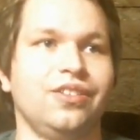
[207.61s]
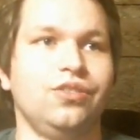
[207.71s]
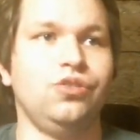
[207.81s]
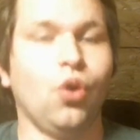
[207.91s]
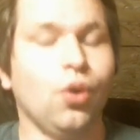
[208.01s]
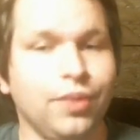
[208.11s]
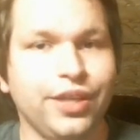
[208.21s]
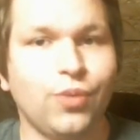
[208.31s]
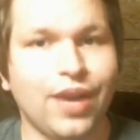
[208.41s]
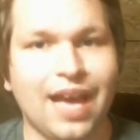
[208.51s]

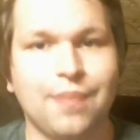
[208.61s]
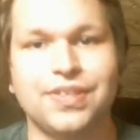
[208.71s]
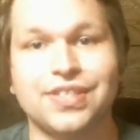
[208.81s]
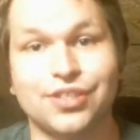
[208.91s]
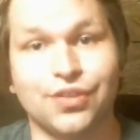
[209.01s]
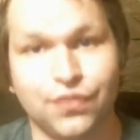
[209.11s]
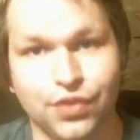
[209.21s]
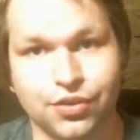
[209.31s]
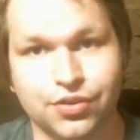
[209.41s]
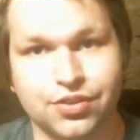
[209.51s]
normally what happens is the
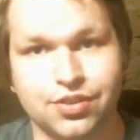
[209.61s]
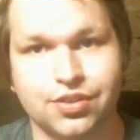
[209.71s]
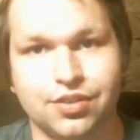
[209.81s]
first.